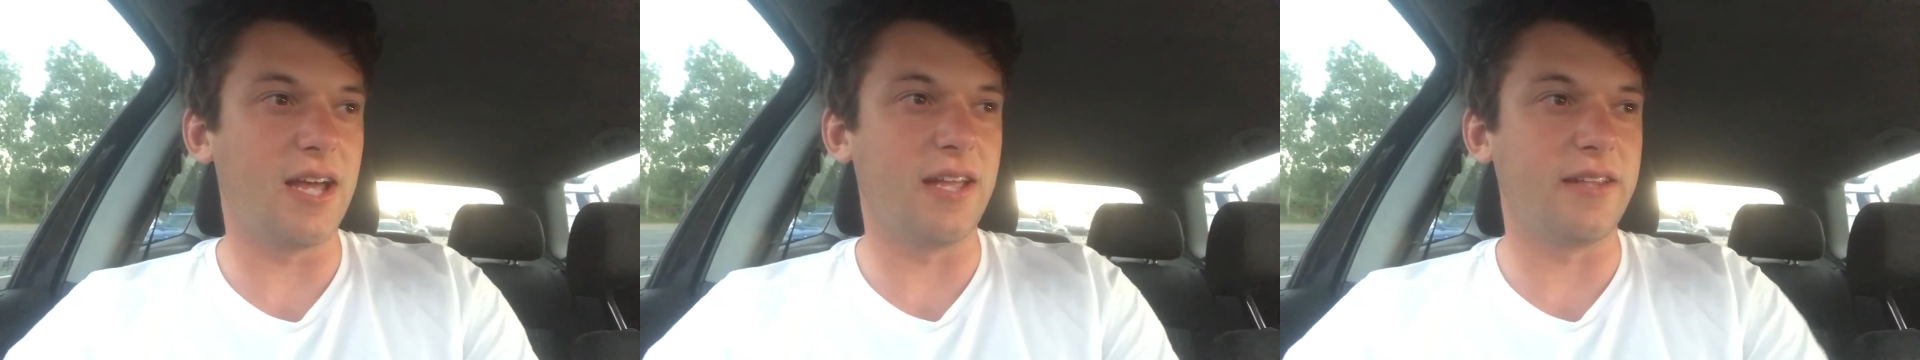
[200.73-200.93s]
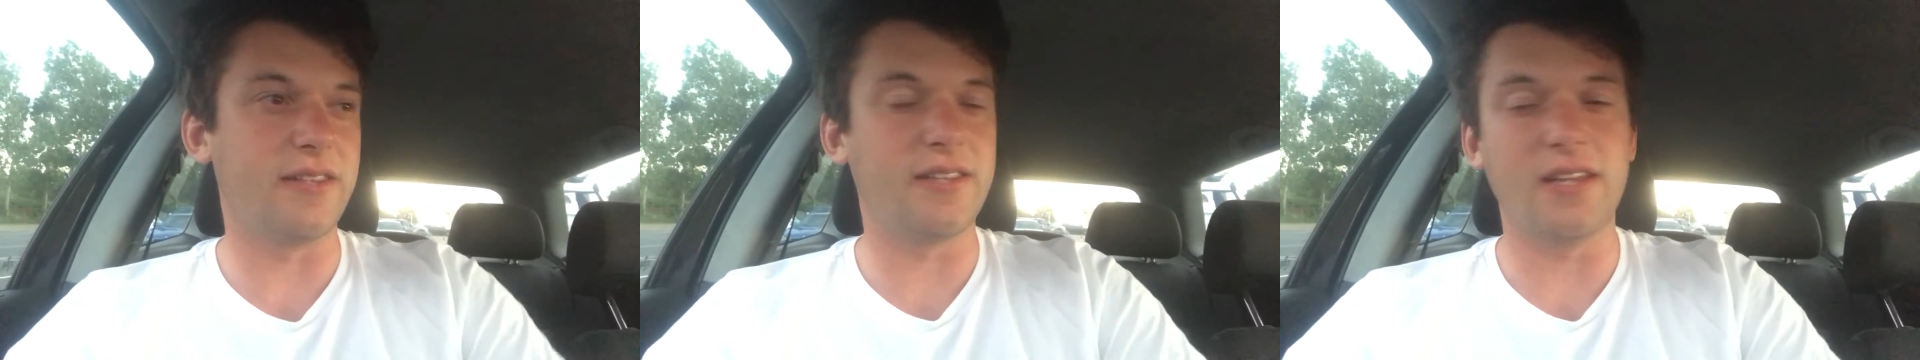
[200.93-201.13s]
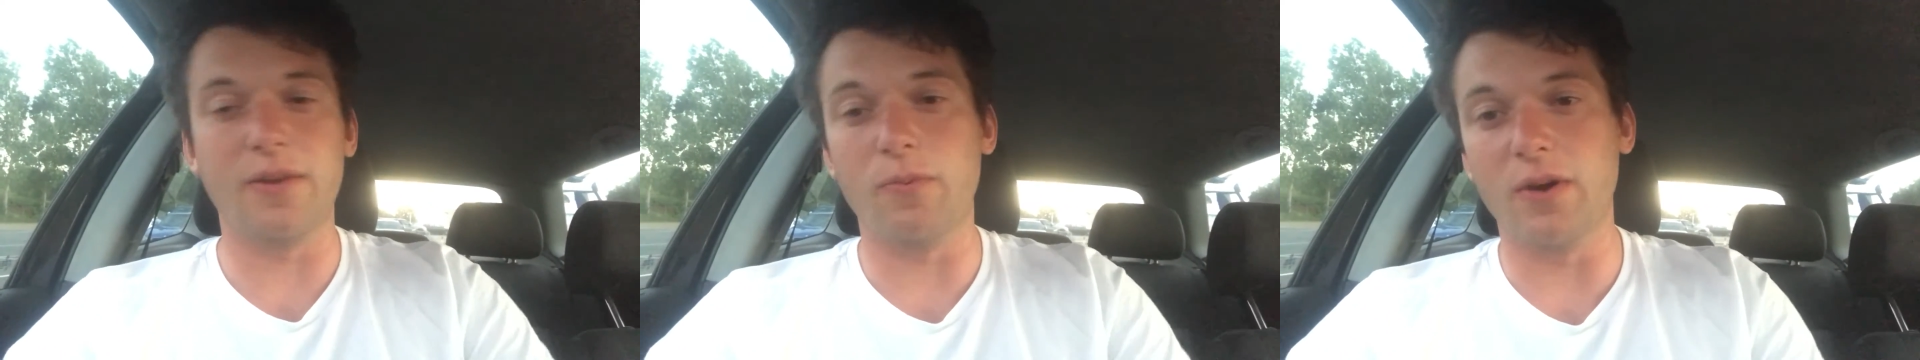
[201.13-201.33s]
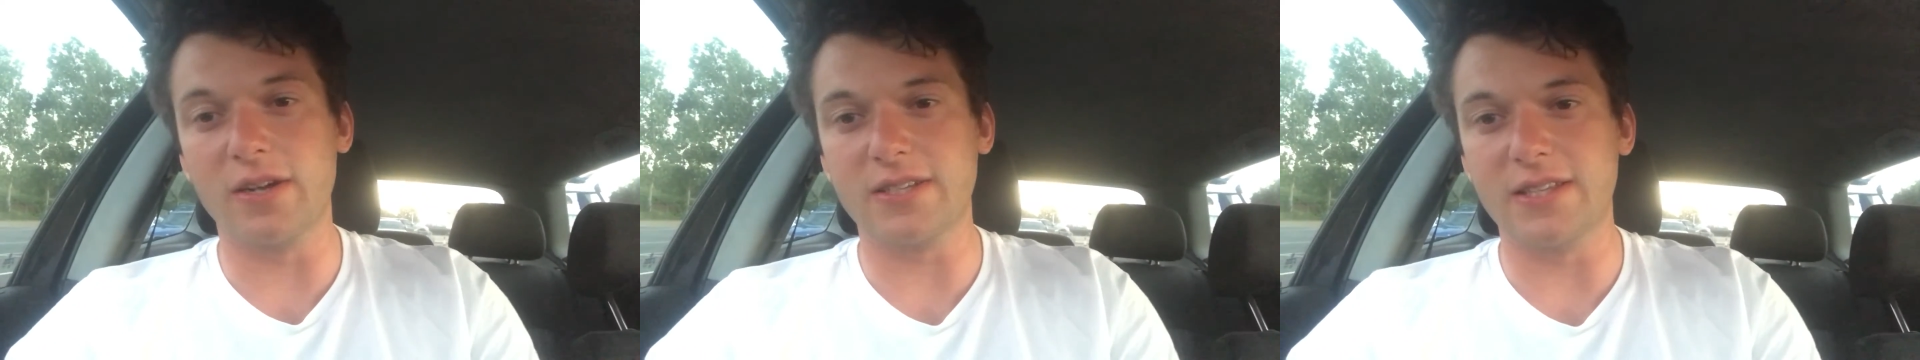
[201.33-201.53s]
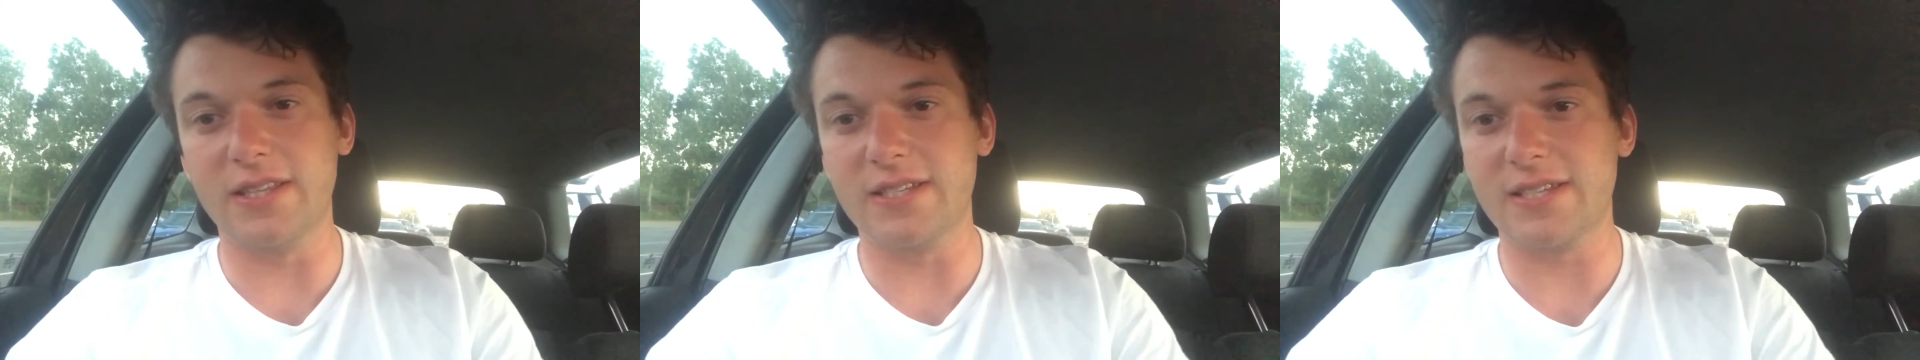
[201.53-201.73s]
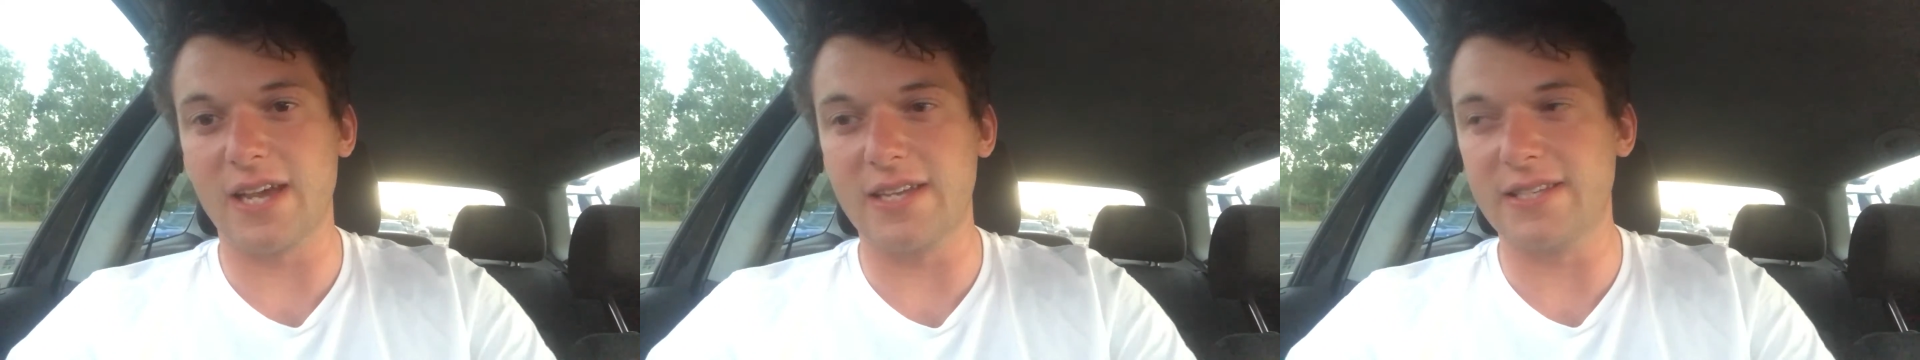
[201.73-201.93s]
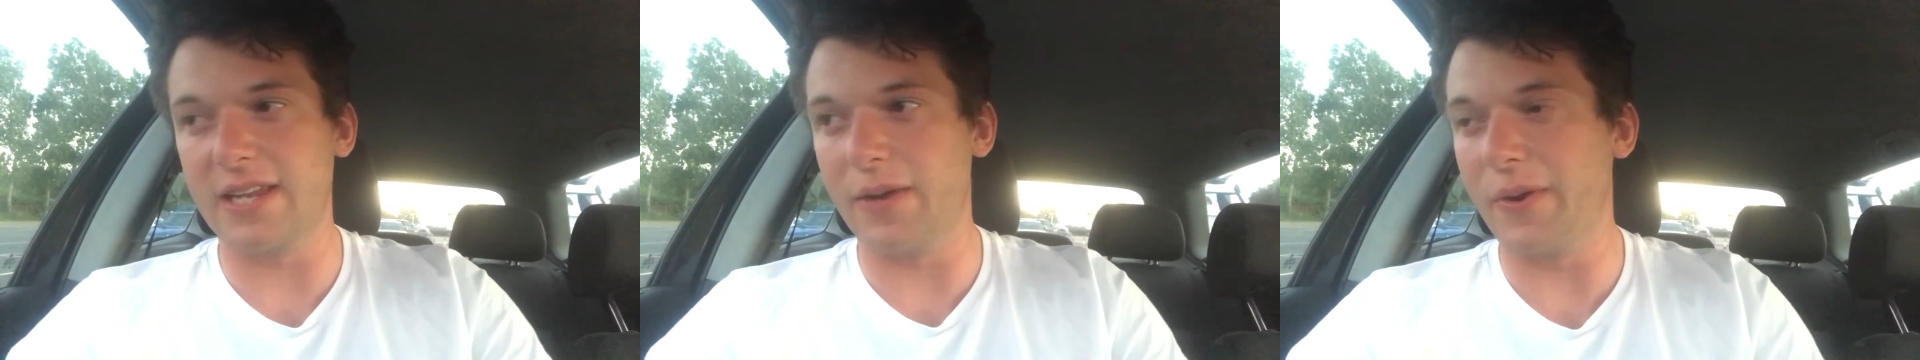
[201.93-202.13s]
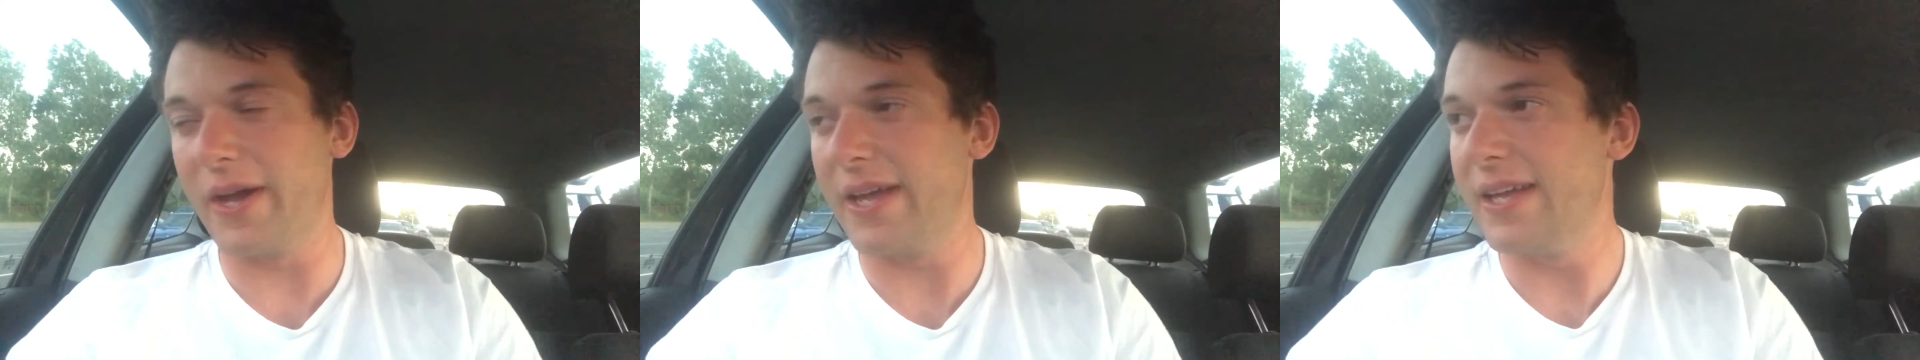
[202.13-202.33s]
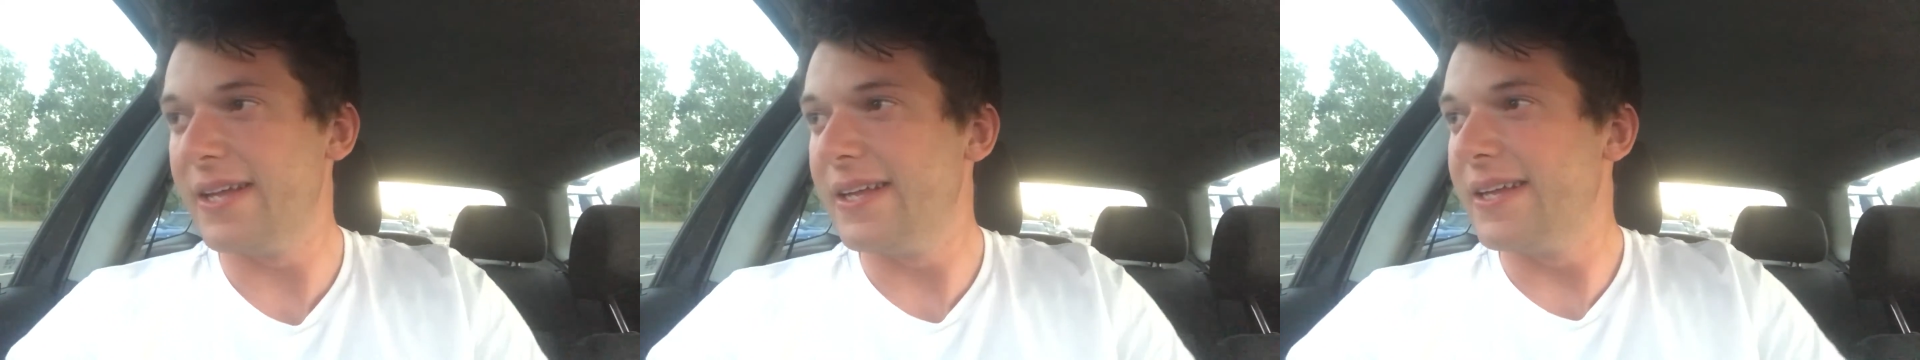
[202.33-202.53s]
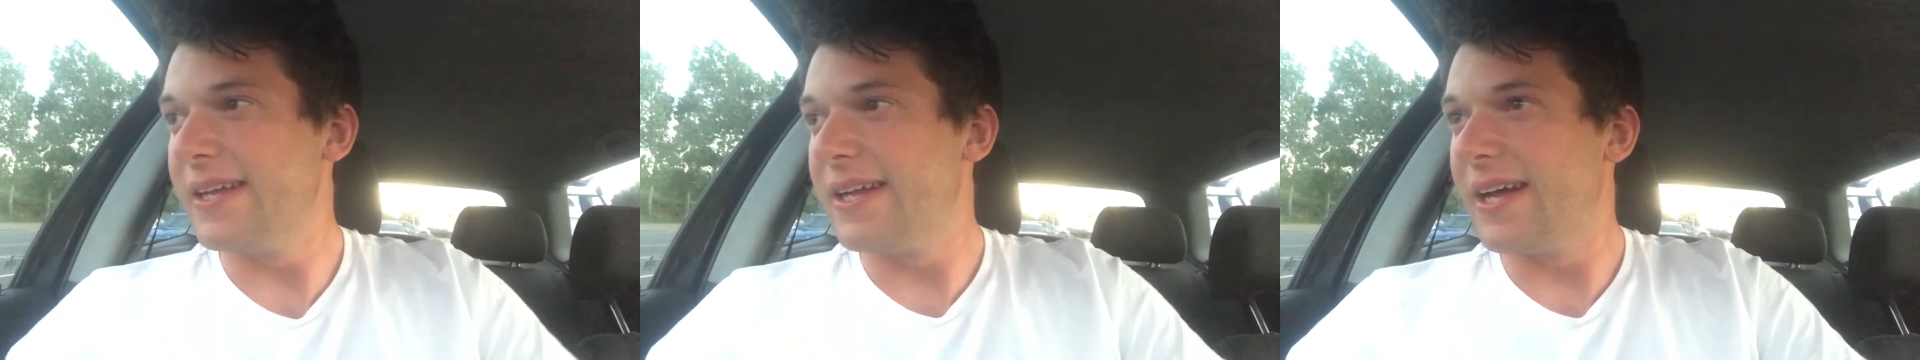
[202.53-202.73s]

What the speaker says: and it worked in this case anyway.